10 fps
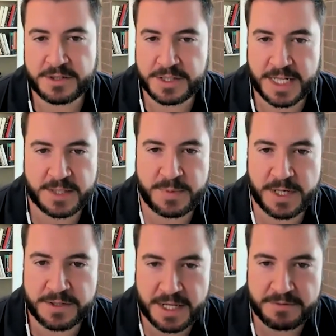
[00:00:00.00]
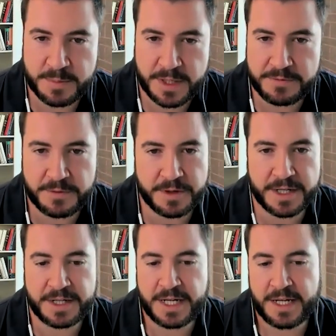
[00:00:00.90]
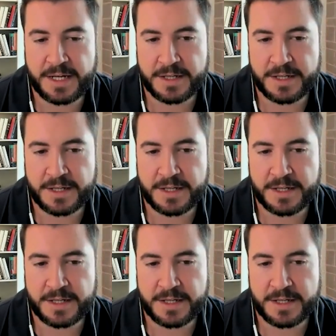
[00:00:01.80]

Should taxpayers have to pay for it?